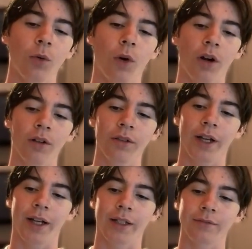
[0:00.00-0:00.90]
well,
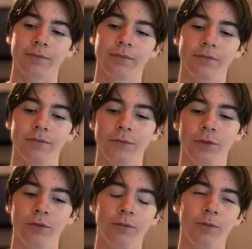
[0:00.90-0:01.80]
that
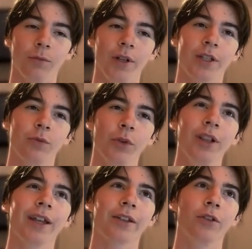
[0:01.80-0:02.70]
it's
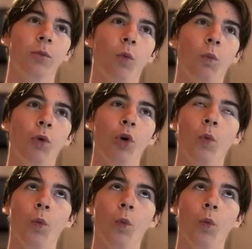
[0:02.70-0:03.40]
really like the mo